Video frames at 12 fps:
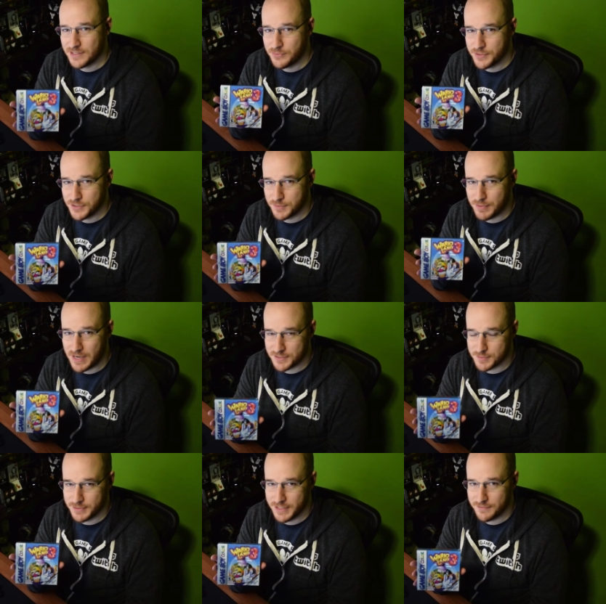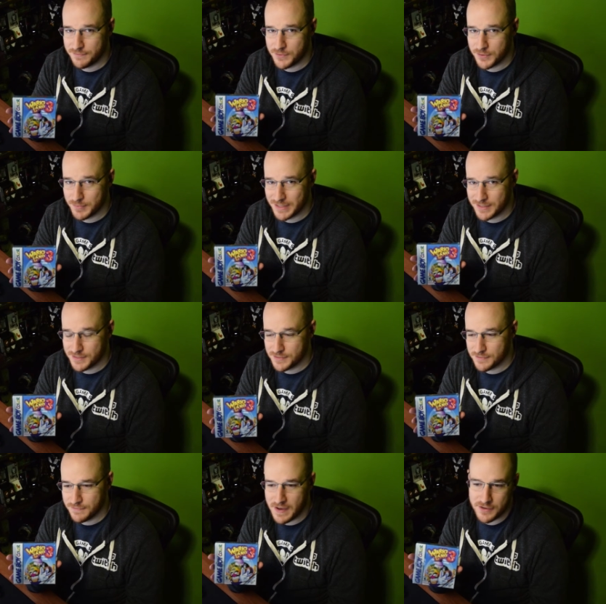what you could possibly get for it because
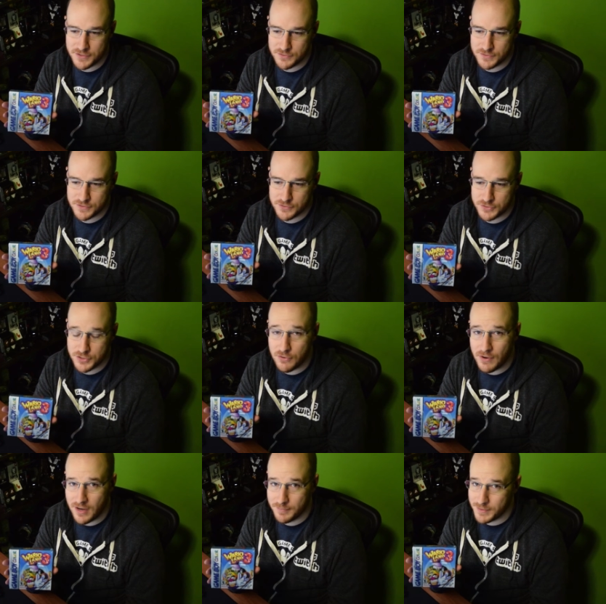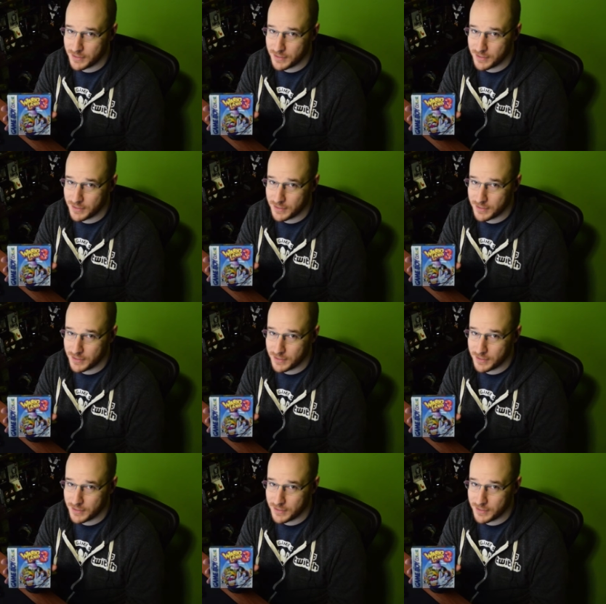the values could go up,